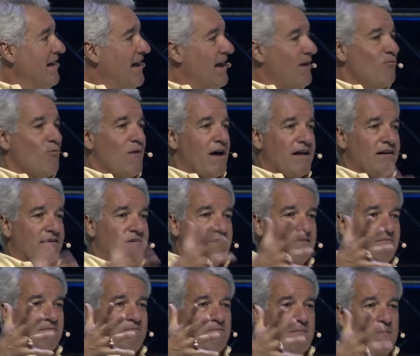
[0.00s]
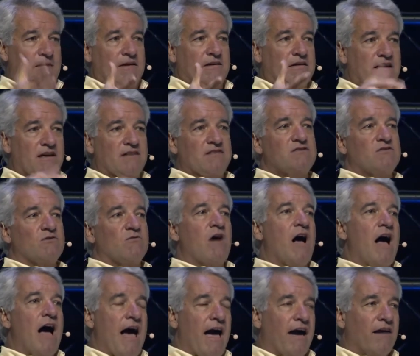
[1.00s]
And when the kids
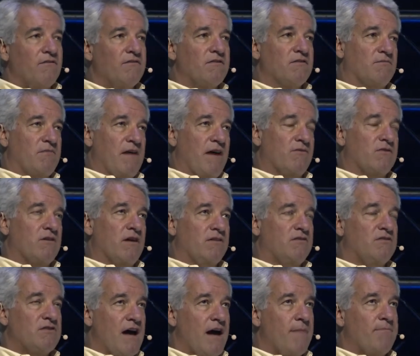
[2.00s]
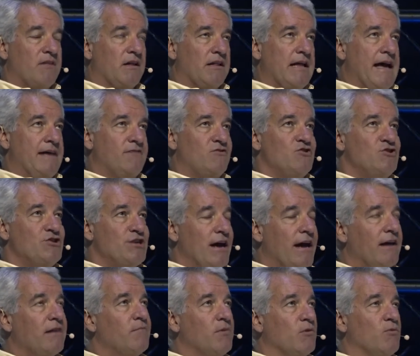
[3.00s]
arrived, after I stopped the last
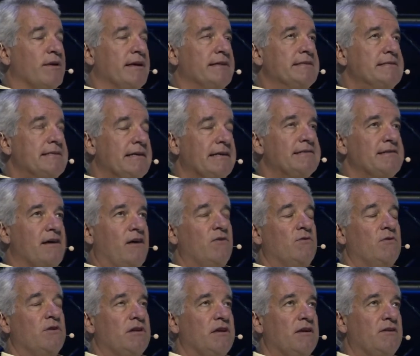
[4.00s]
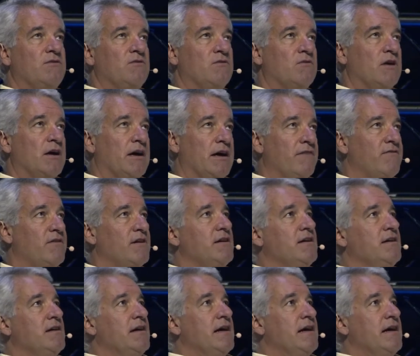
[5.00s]
jet, but we had 600 kids arrive,